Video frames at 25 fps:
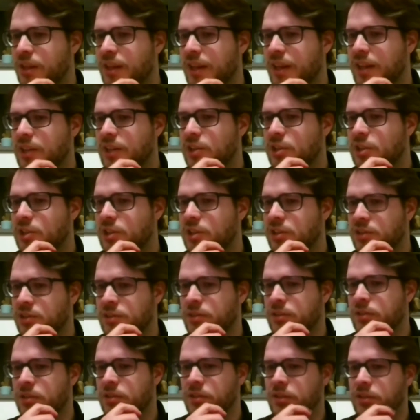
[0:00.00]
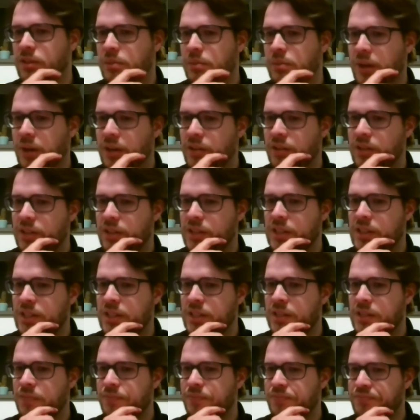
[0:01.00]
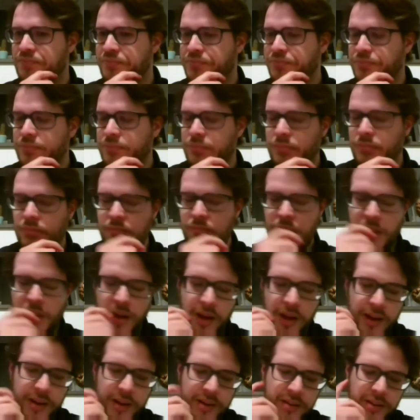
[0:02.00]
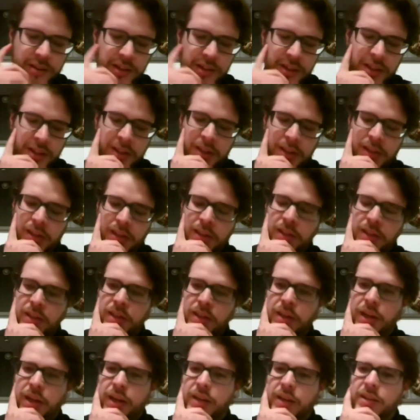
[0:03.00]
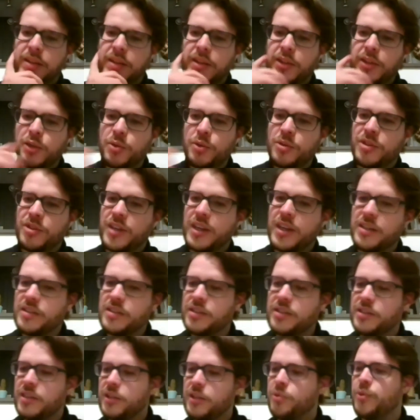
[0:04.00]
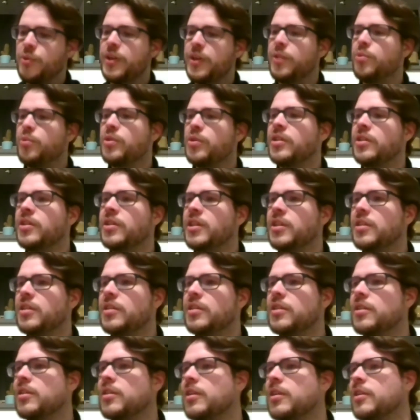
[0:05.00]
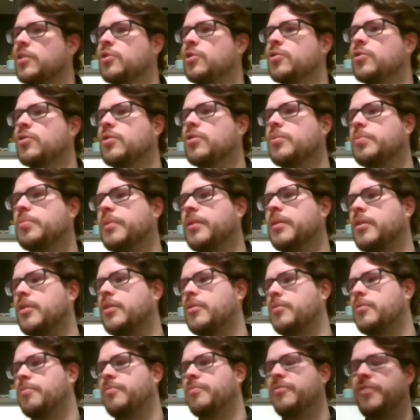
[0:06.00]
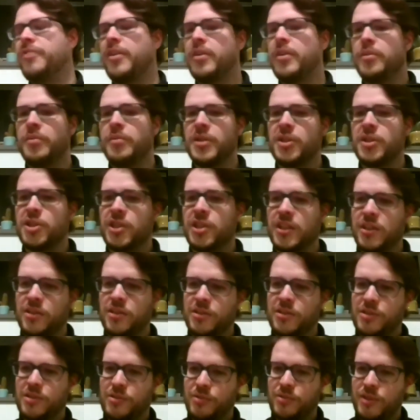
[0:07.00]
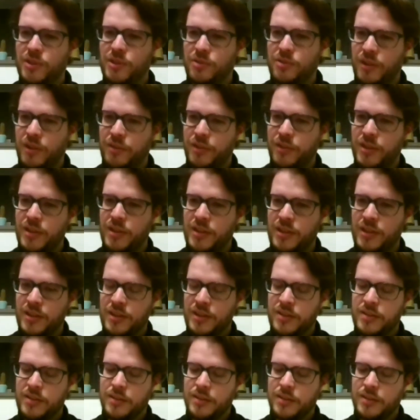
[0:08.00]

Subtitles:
Asian or American. And the use cases that we would need in Europe are very much industry driven. And